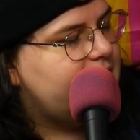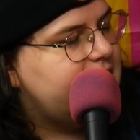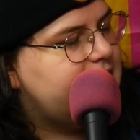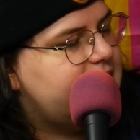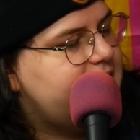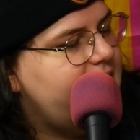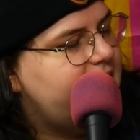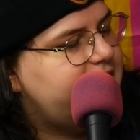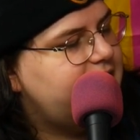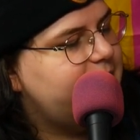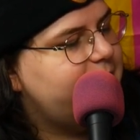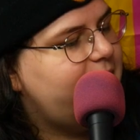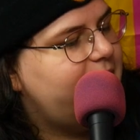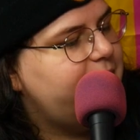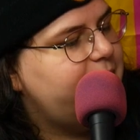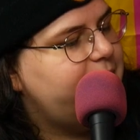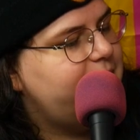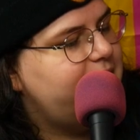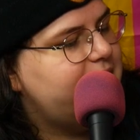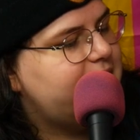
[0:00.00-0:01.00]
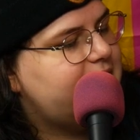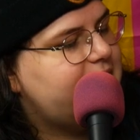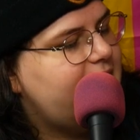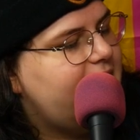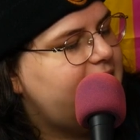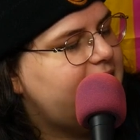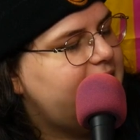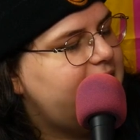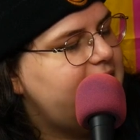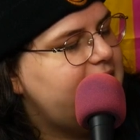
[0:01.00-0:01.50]
Snatching my wrist,
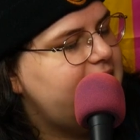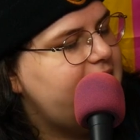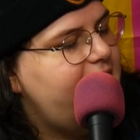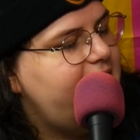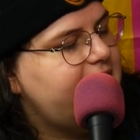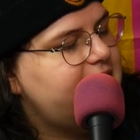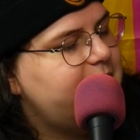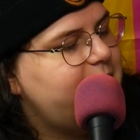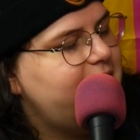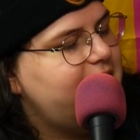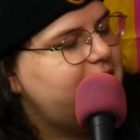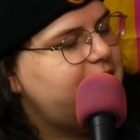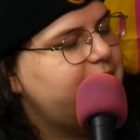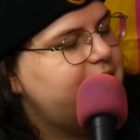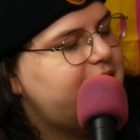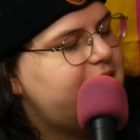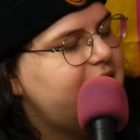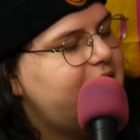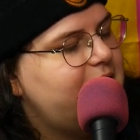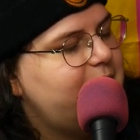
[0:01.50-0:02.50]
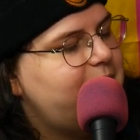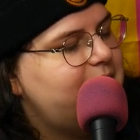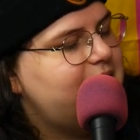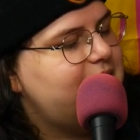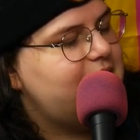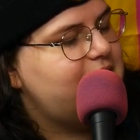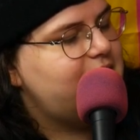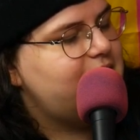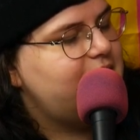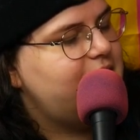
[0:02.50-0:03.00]
Kathleen yanked me into a sitting
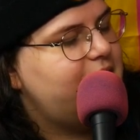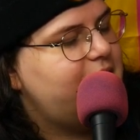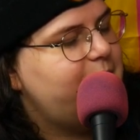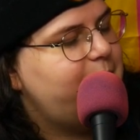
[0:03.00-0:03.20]
position,